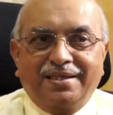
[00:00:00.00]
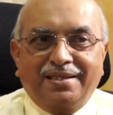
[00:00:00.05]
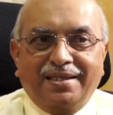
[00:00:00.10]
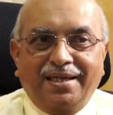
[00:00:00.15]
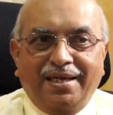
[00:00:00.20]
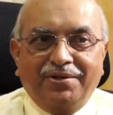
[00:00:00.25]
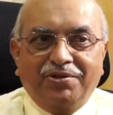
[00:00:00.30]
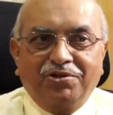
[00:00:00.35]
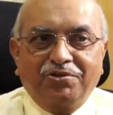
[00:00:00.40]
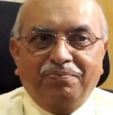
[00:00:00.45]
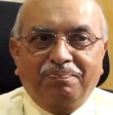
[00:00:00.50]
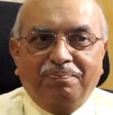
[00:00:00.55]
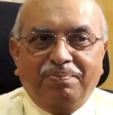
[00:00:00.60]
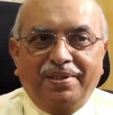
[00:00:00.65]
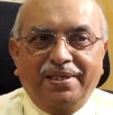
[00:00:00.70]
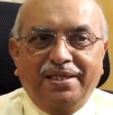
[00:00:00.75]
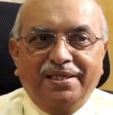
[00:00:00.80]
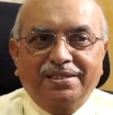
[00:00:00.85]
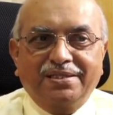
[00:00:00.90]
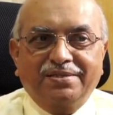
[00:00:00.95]
try to
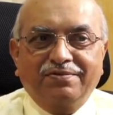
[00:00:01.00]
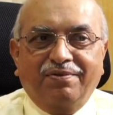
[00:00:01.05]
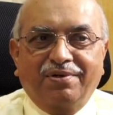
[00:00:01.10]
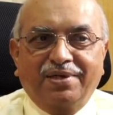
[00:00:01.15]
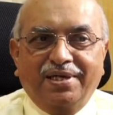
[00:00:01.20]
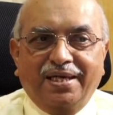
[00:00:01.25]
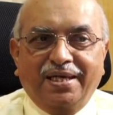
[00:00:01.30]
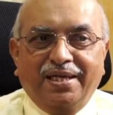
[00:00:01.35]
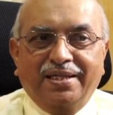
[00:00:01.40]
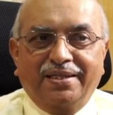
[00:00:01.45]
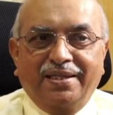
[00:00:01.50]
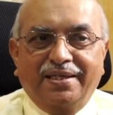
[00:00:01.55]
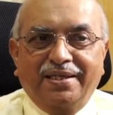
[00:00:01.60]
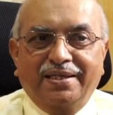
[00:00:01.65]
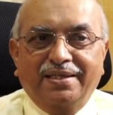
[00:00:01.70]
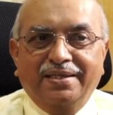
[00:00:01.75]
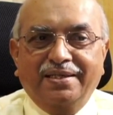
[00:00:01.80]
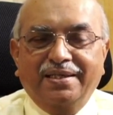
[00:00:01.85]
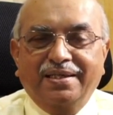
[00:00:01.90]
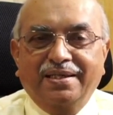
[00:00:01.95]
please one
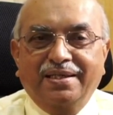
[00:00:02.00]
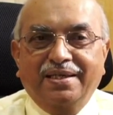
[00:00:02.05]
another